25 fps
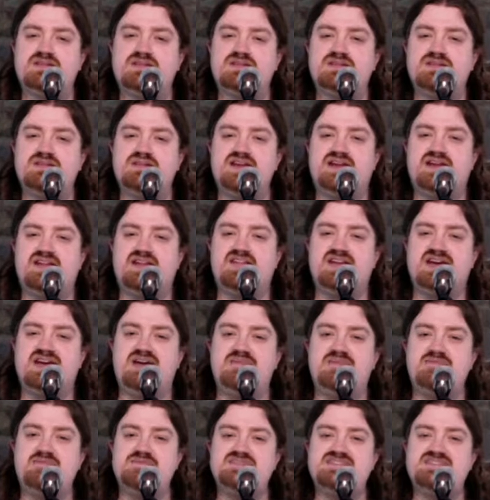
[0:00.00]
Yeah, the
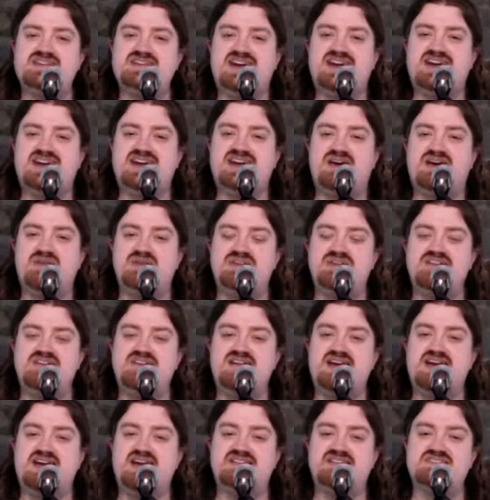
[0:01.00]
album's not out
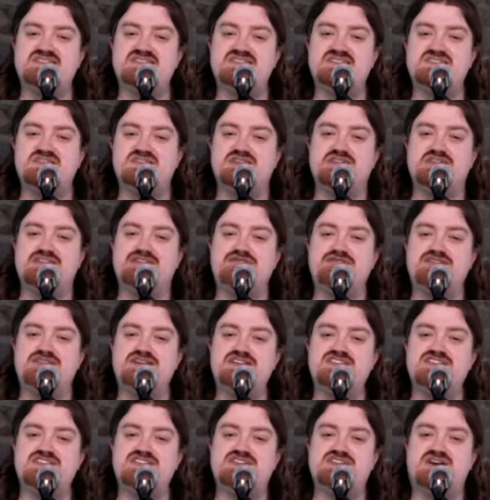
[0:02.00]
yet. There are
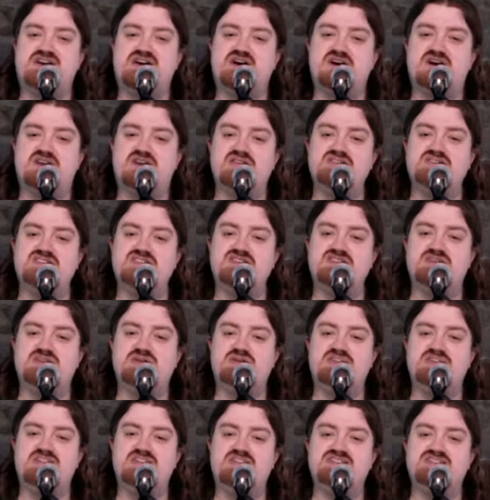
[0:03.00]
3 songs,
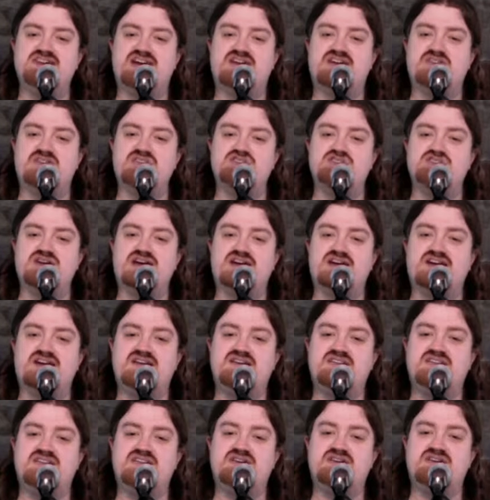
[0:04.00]
including the title track,
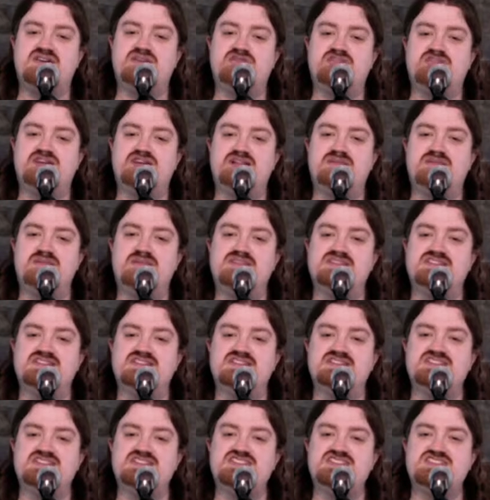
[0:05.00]
that are available to
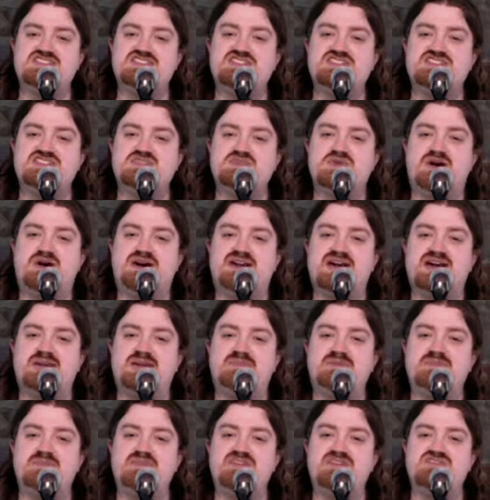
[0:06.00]
listen to on
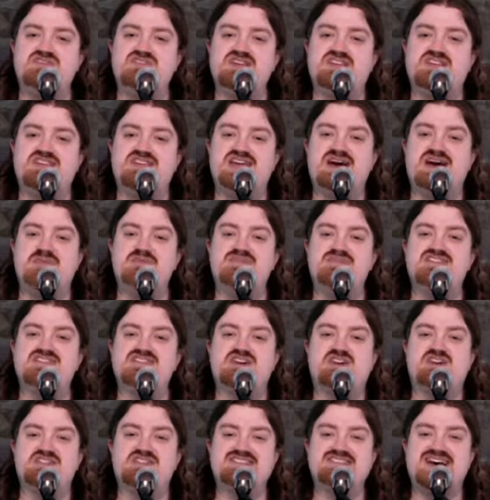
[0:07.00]
Apple Music. The album is
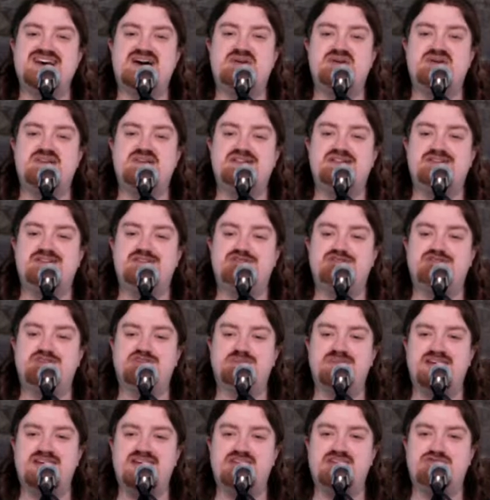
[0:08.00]
called Downhill
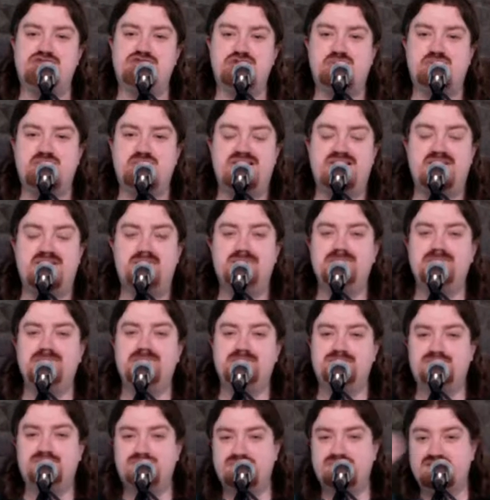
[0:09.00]
from Everywhere.
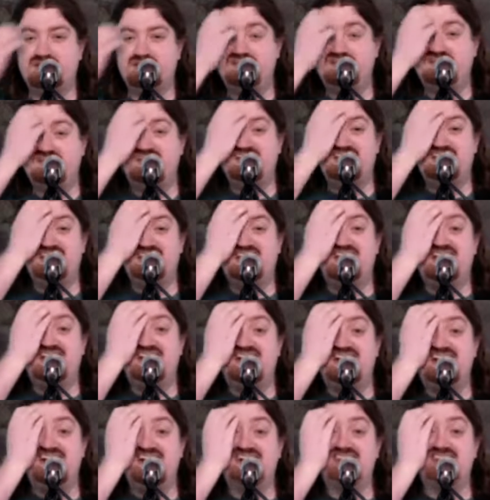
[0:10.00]

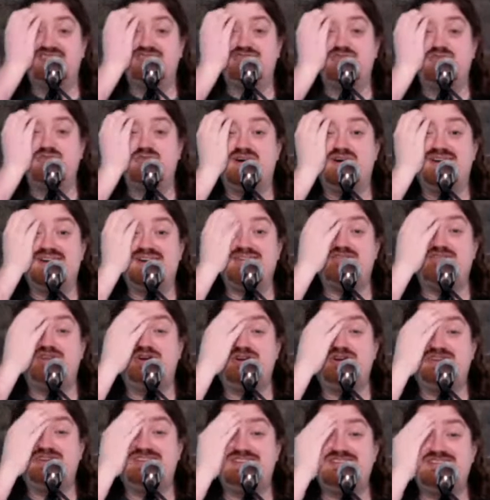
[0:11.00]
And from what I've
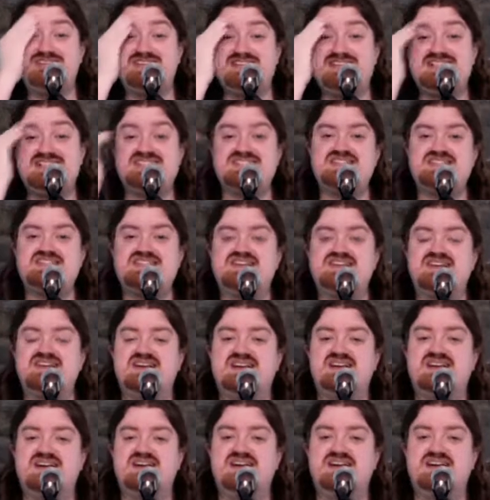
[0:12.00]
heard of it,
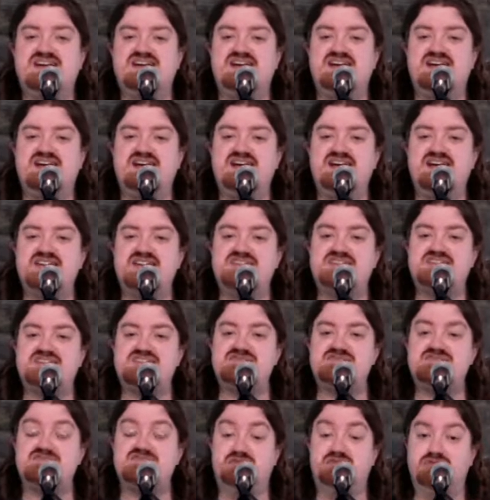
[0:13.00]

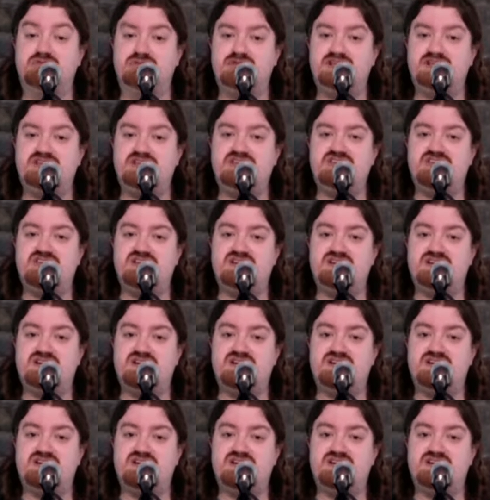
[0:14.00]
it's really good.